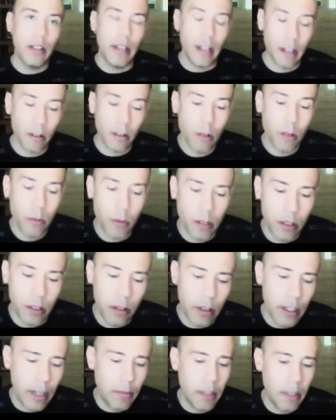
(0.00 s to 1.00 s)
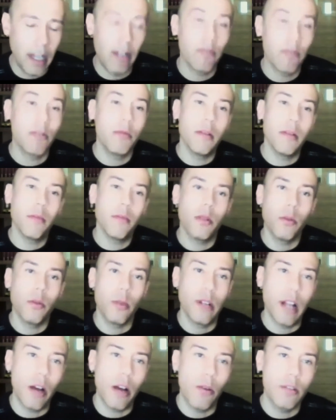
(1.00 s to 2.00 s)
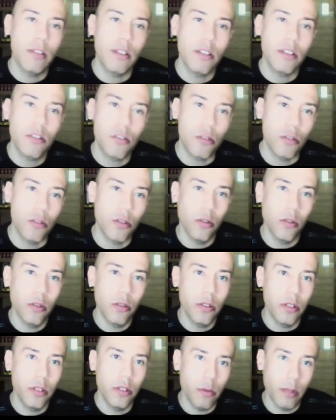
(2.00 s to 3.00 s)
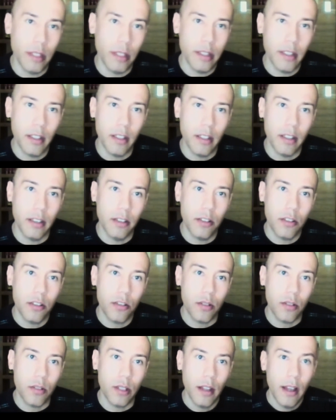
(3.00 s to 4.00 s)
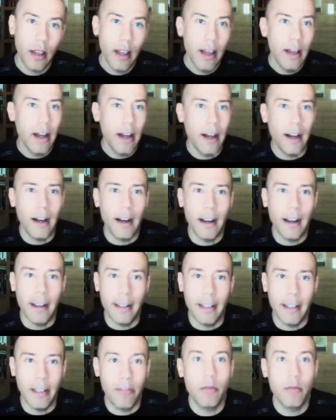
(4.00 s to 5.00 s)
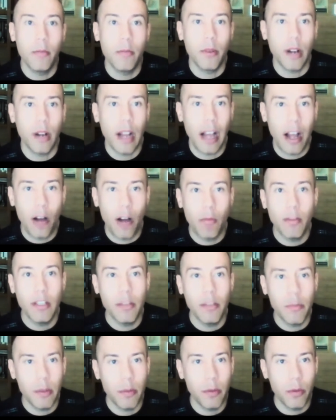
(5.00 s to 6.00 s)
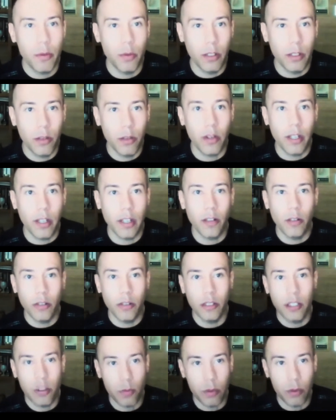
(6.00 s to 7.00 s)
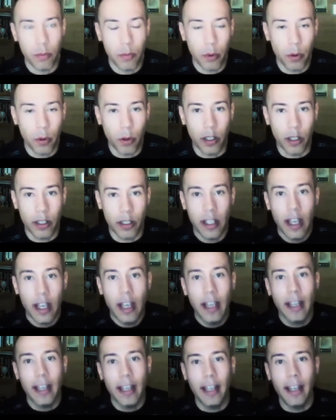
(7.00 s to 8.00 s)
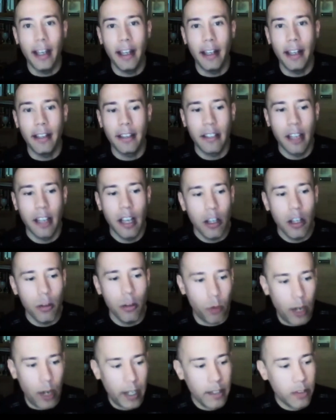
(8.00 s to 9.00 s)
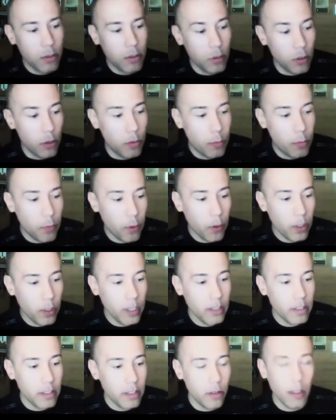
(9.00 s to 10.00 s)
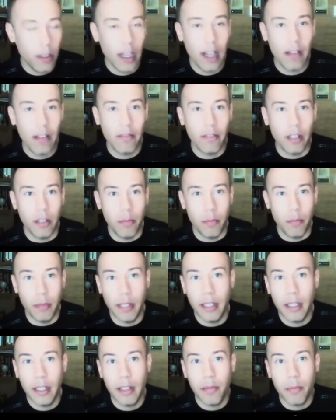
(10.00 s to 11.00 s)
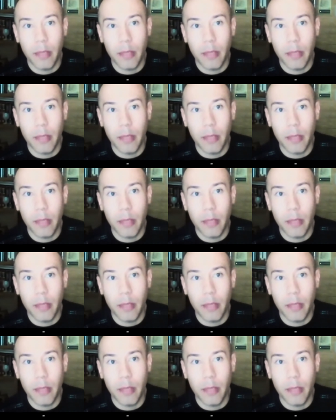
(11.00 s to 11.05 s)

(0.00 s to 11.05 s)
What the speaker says: I agree with you. And I mean, I remember when I was internal to the retail industry, and I remember how many people would create all these reports. And right to your point, you have a big